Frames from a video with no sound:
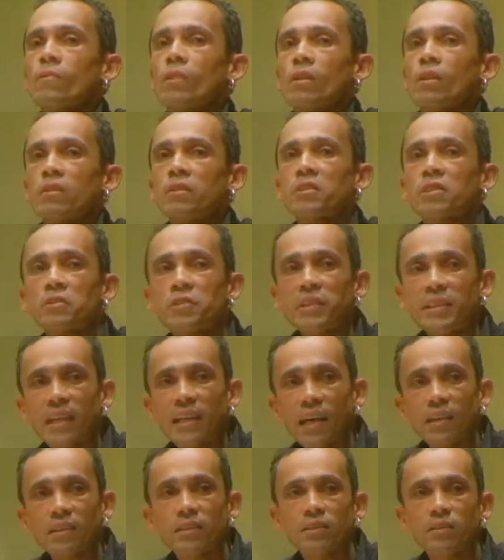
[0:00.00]
this
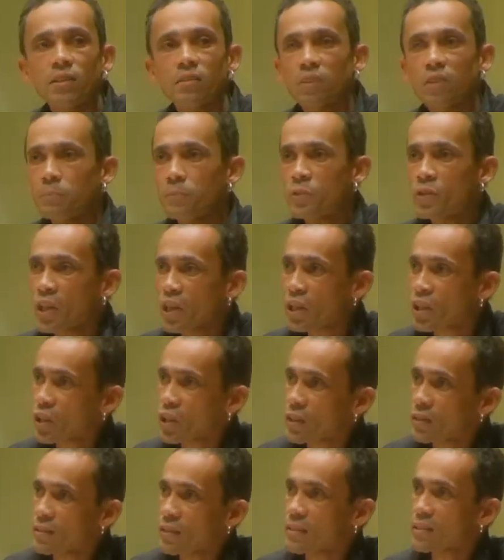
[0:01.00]
reality of
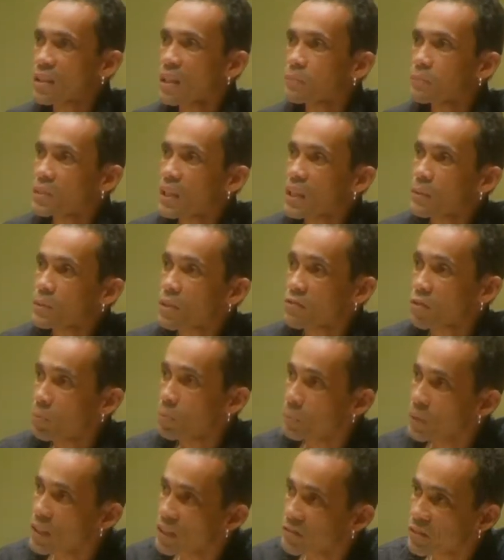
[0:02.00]
abjection and sometimes of
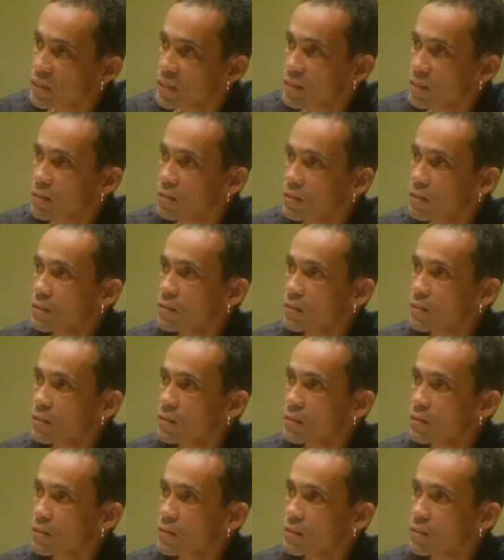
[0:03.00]
oblivion